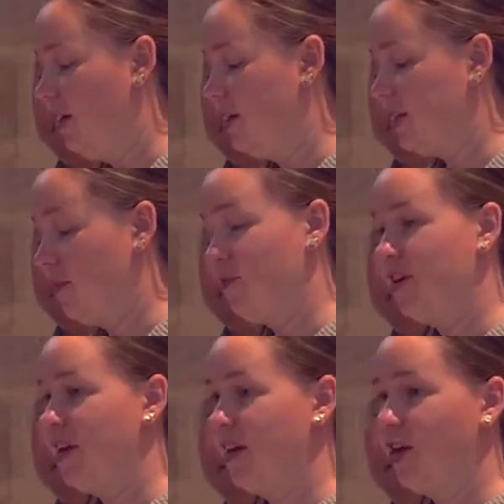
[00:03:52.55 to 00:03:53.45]
it's
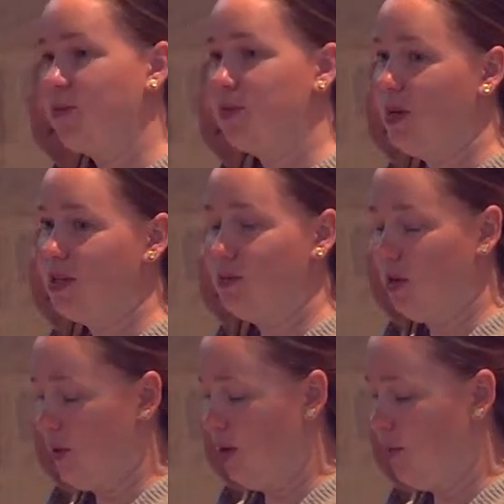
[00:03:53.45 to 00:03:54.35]
comforting and helps me to
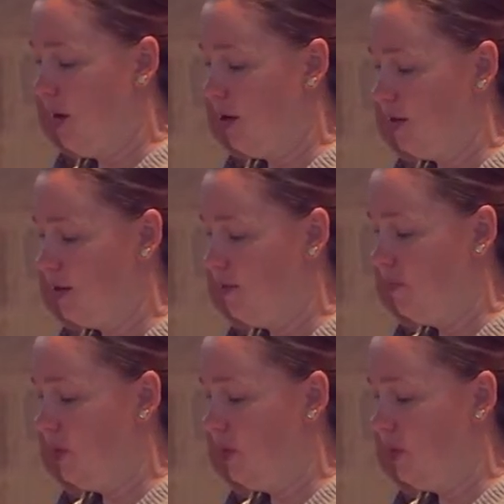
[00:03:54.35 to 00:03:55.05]
be a better parent.